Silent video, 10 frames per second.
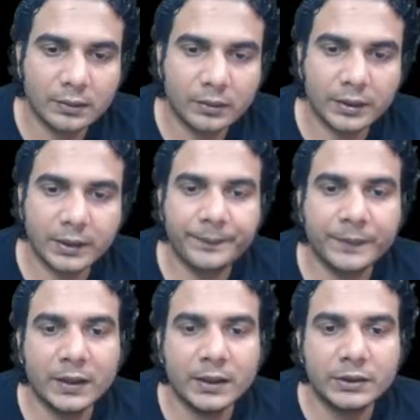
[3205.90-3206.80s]
Okay,
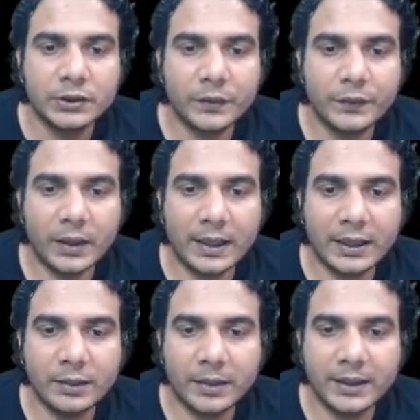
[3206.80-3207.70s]
so if you
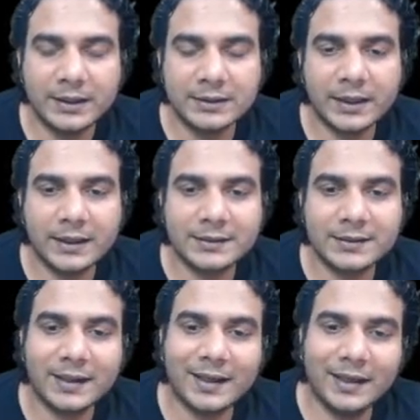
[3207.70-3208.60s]
add minus
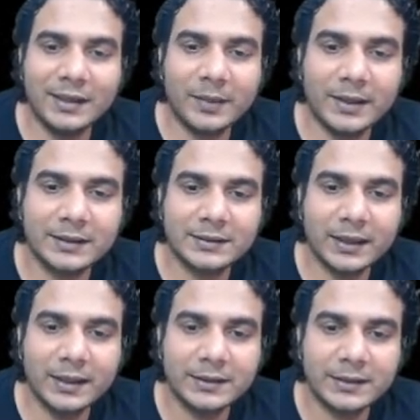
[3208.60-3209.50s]
x and minus
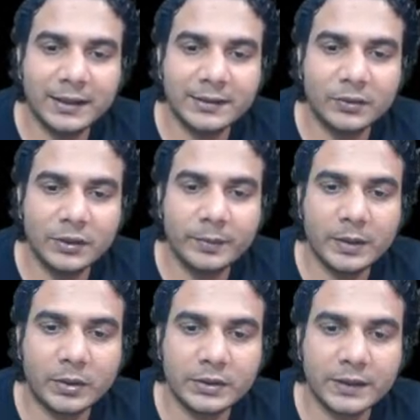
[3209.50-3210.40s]
sin x, it is going to be
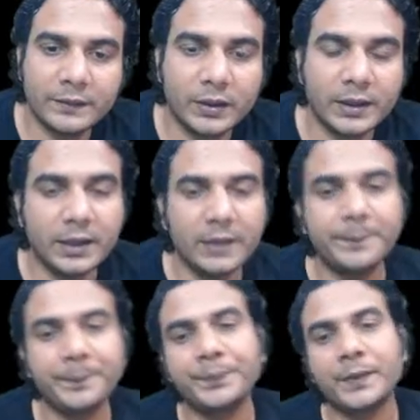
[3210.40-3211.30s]
a positive quantity.
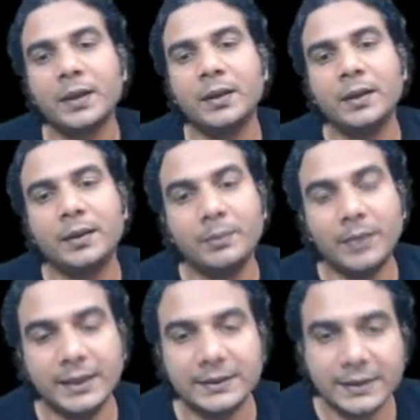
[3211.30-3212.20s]

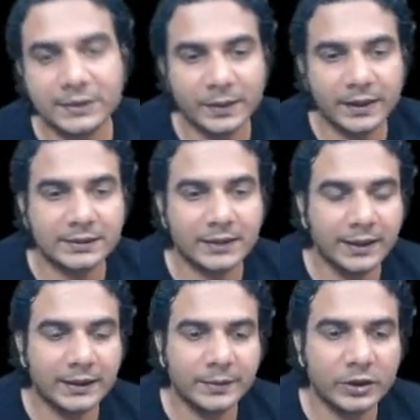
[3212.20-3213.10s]
Minus x minus
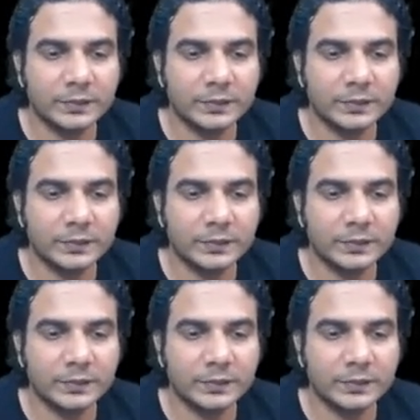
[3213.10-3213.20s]
sin x, because